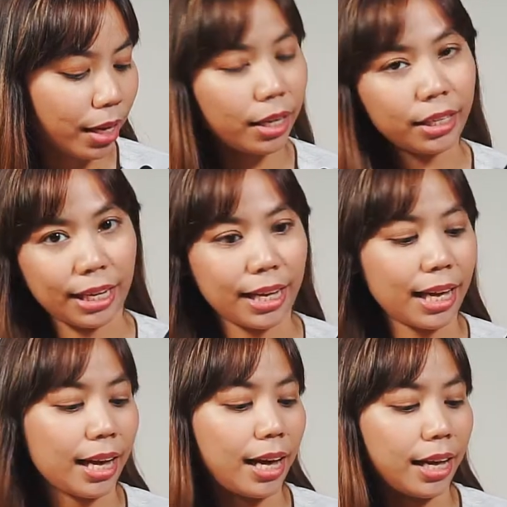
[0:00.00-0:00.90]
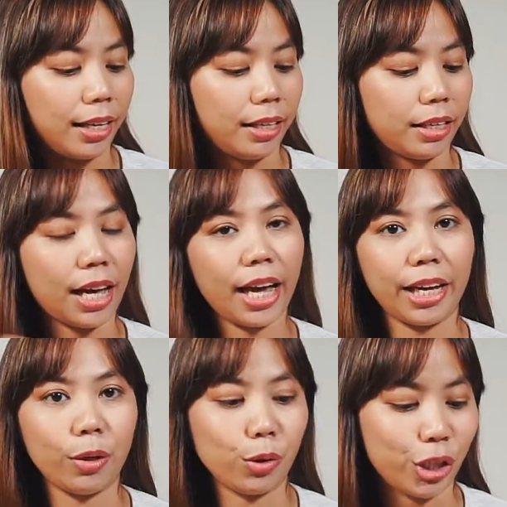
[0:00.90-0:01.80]
yeah, I
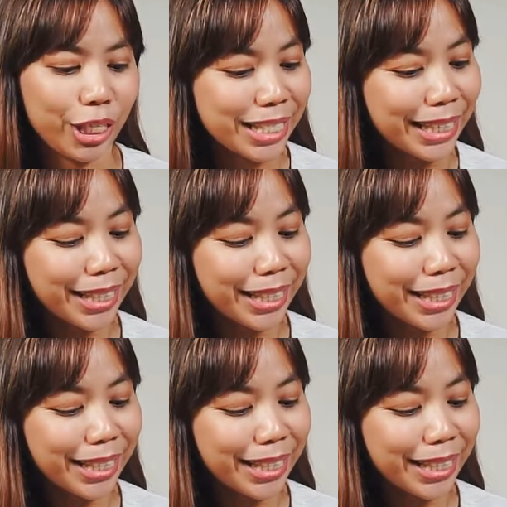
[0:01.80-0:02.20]
had no choice.